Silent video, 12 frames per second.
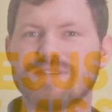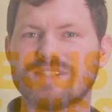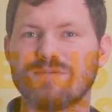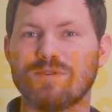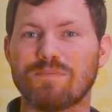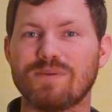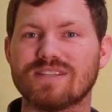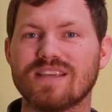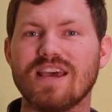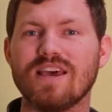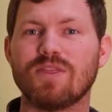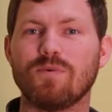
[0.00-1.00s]
missing one piece.
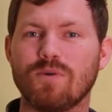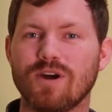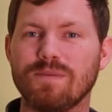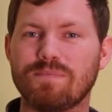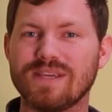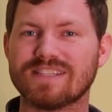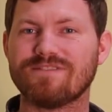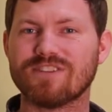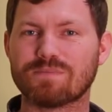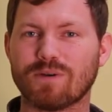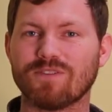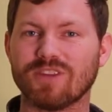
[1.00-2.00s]
The one piece that
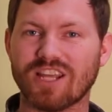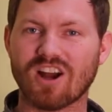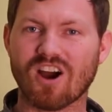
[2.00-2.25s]
fits perfectly in